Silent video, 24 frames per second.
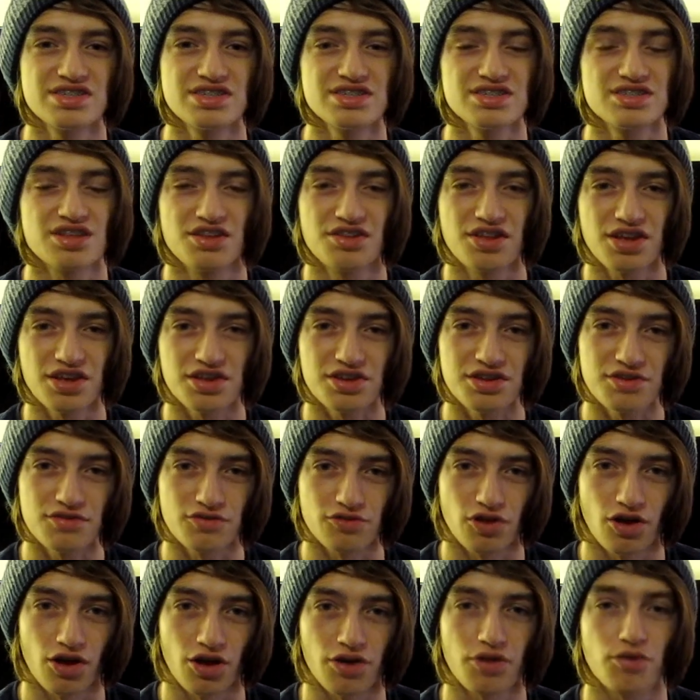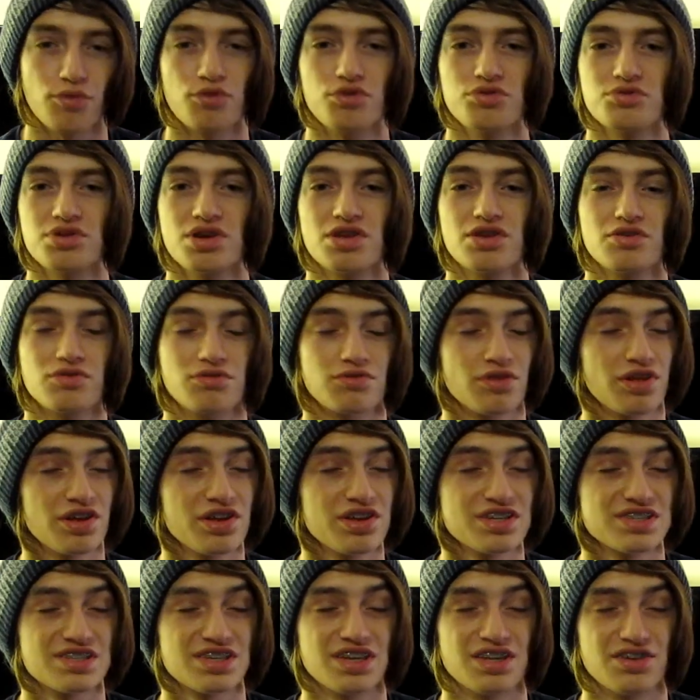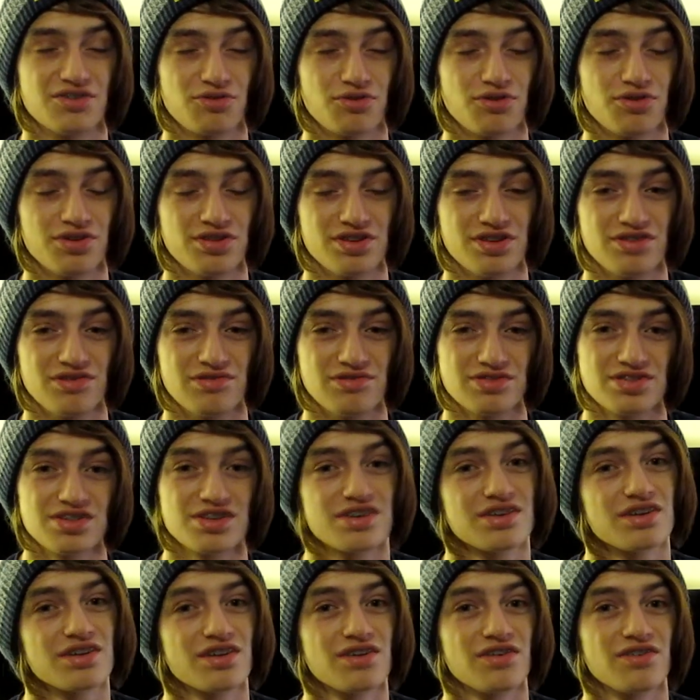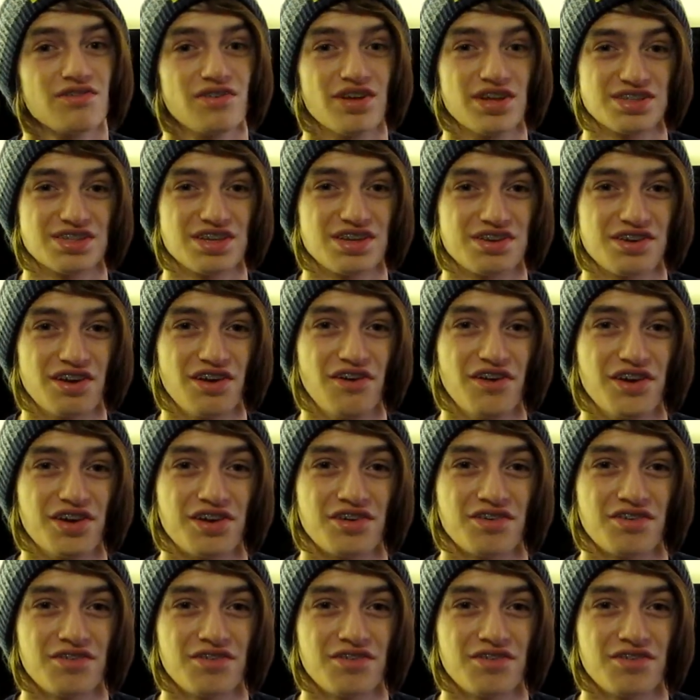is the daily vlog where you get your latest Android news. Let's get going.